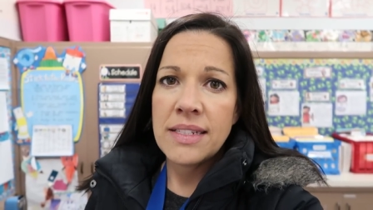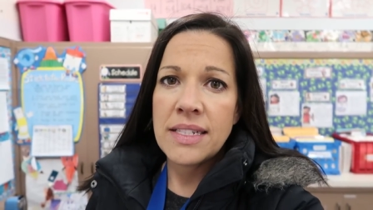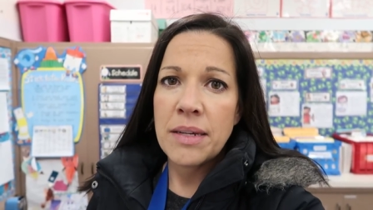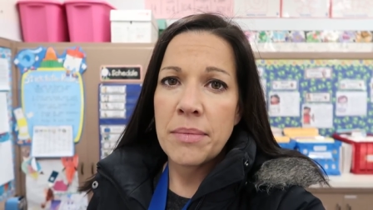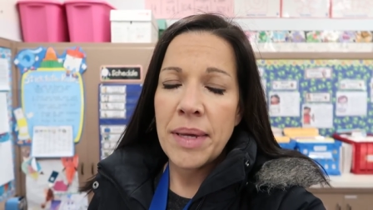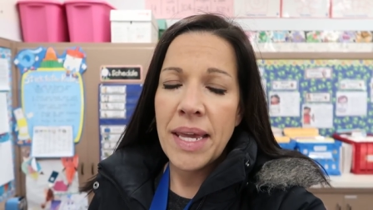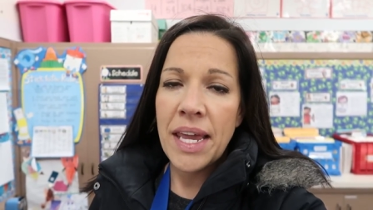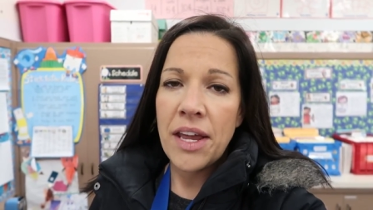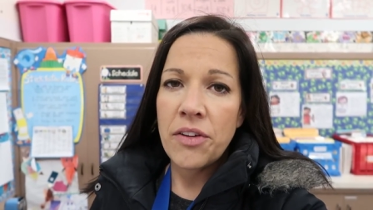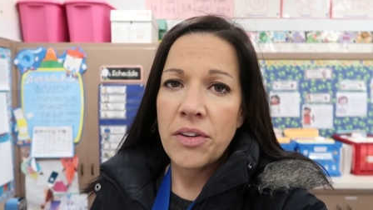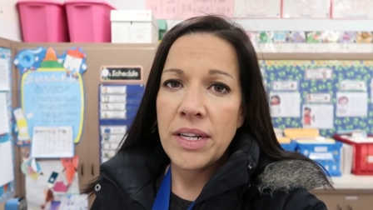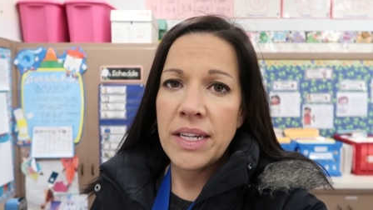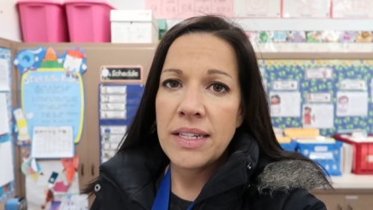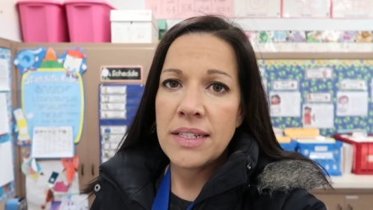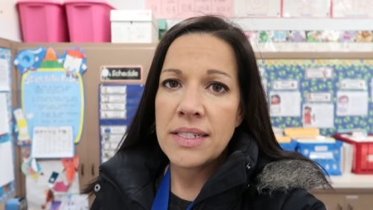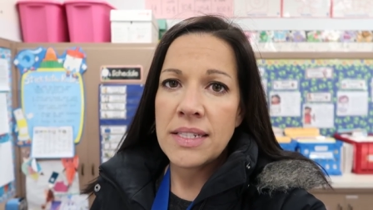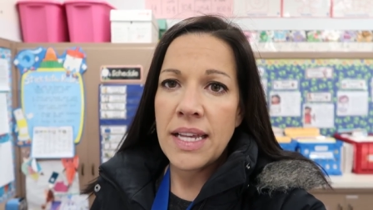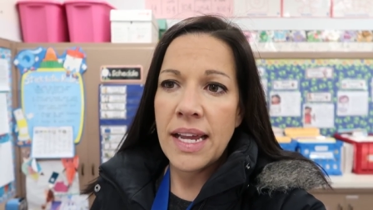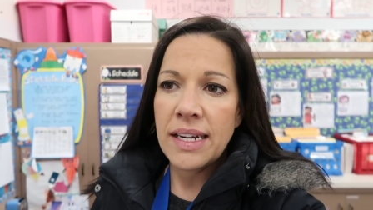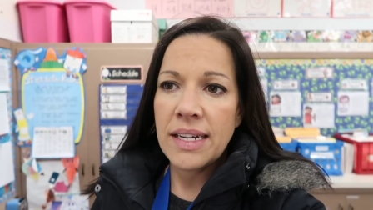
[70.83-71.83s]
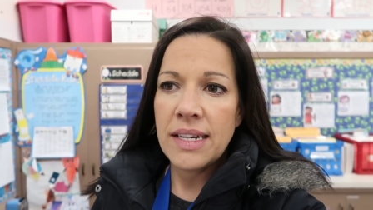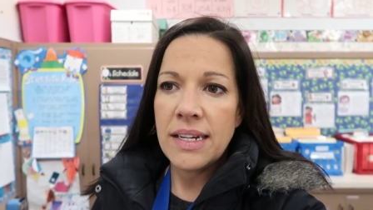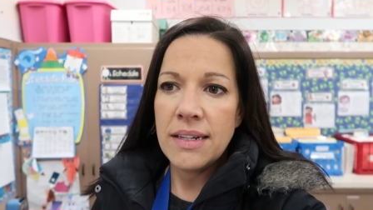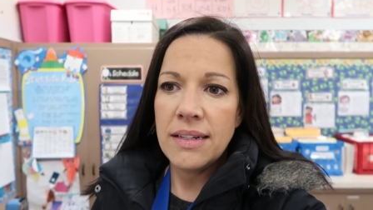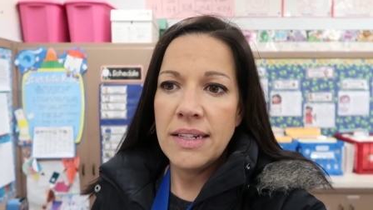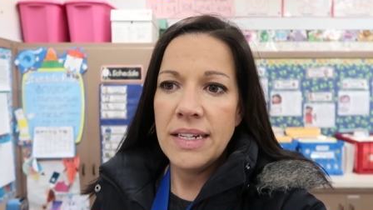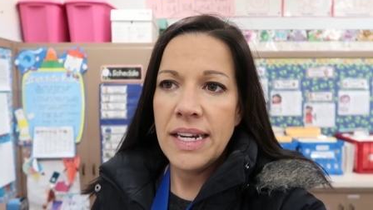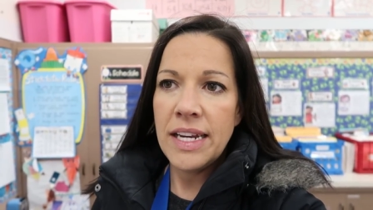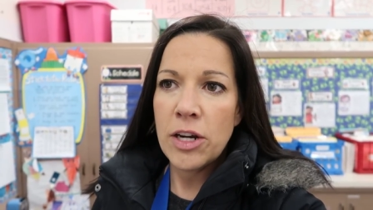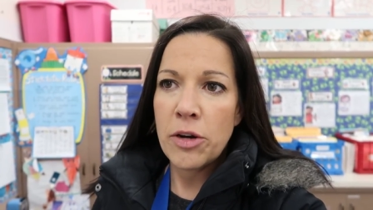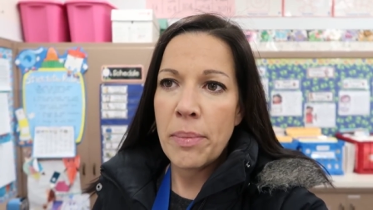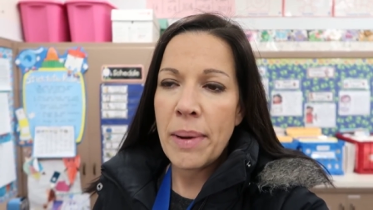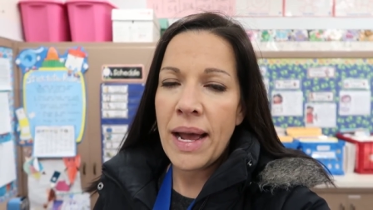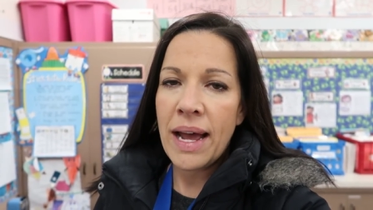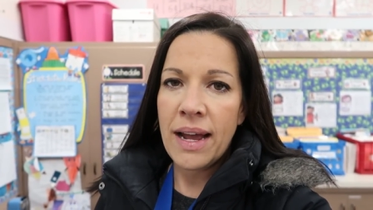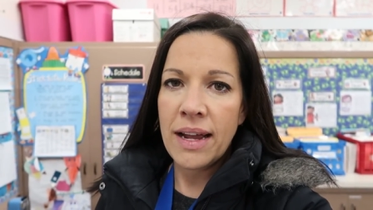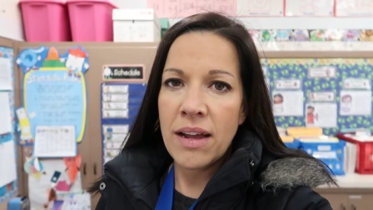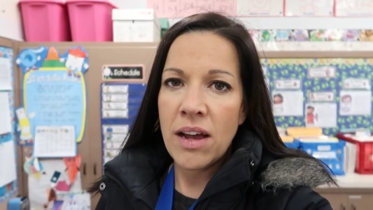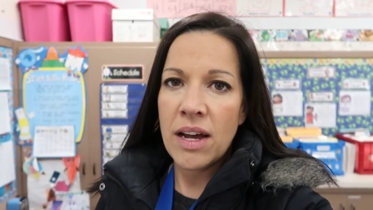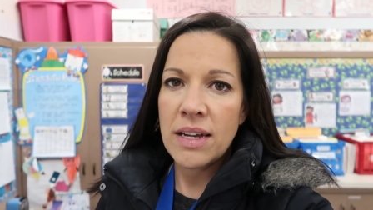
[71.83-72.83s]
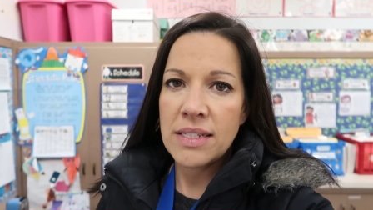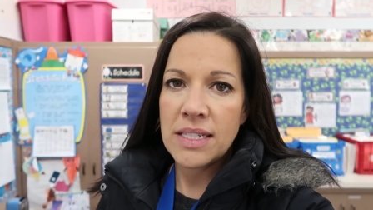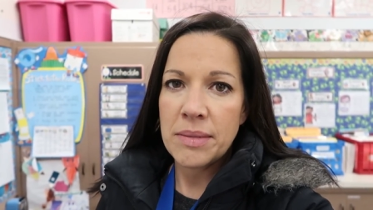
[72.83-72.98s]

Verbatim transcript: Some counties like nearby got